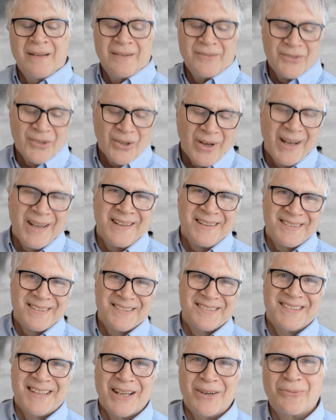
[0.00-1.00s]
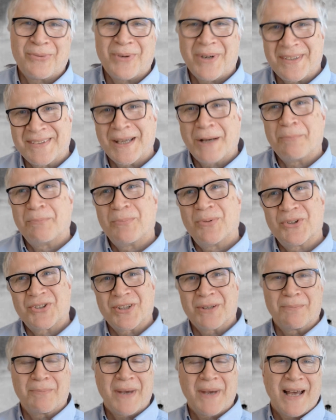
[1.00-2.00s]
So I understand why he's not
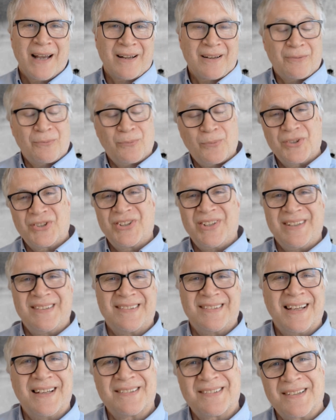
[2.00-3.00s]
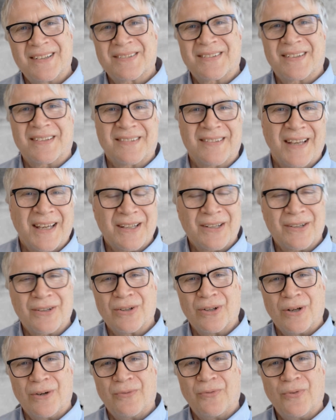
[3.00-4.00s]
pushing back when she says there's a
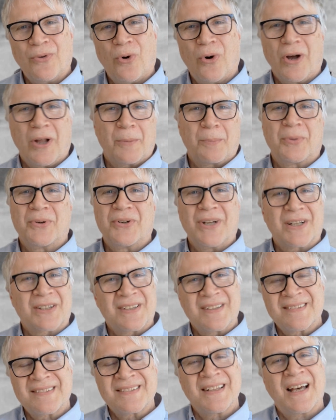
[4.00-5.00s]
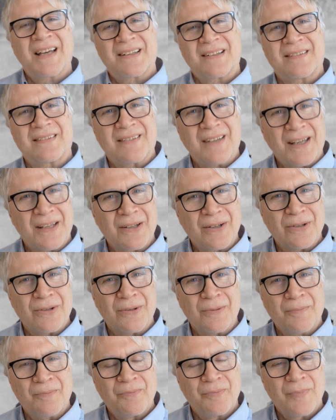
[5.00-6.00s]
cycle of oil production. It's not a cycle.
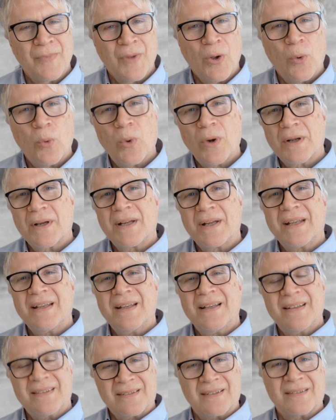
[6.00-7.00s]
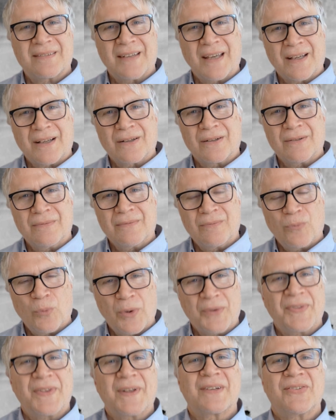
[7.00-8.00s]
What is a cycle?
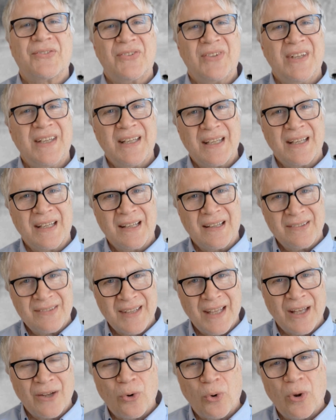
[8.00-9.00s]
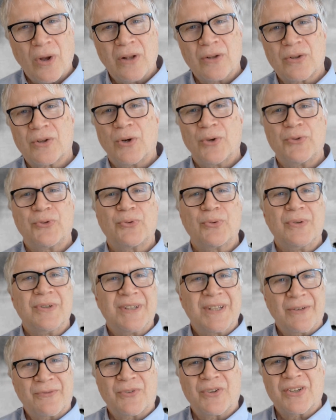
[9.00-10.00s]
What they're seeing is that oil goes through
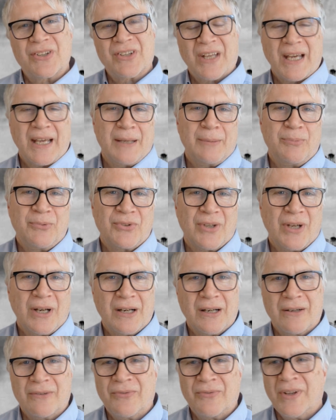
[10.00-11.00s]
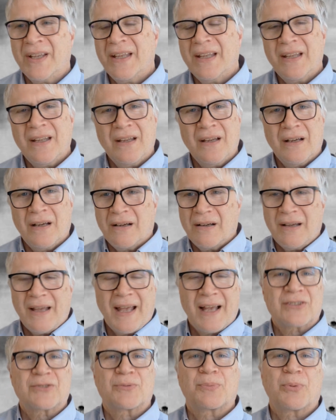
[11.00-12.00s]
different types of
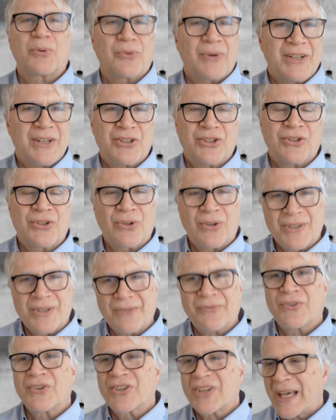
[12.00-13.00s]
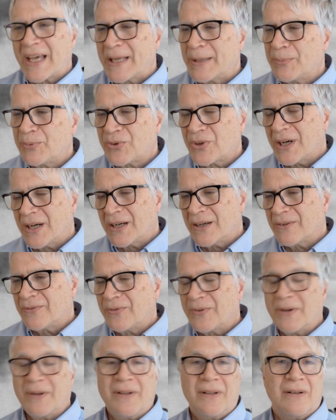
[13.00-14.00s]
exploration or different types of
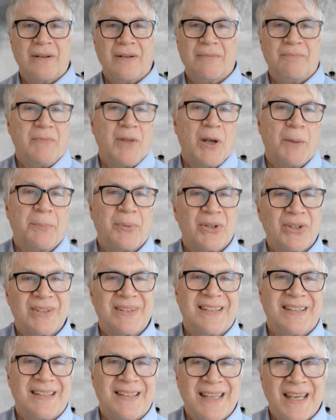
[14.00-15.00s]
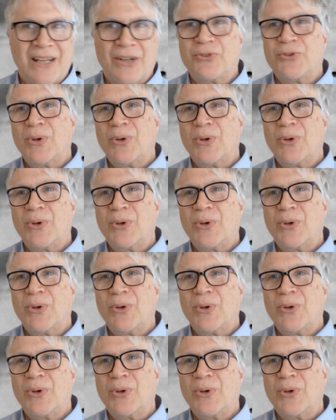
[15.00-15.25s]
ability to get it.